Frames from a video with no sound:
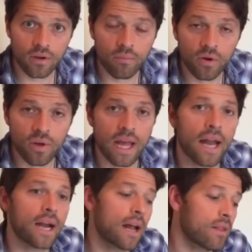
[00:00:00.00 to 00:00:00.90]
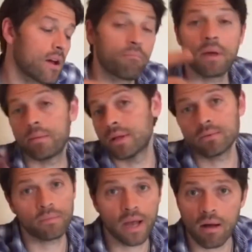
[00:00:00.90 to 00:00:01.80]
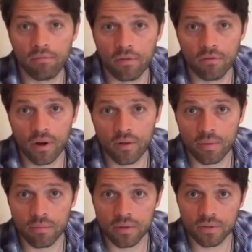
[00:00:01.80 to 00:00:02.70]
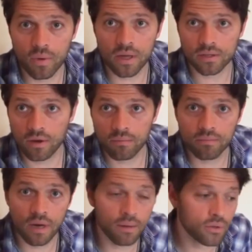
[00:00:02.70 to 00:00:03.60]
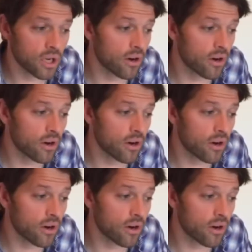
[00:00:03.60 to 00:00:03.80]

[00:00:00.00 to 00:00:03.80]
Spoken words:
Misha Collins. Taking this energy, pivoting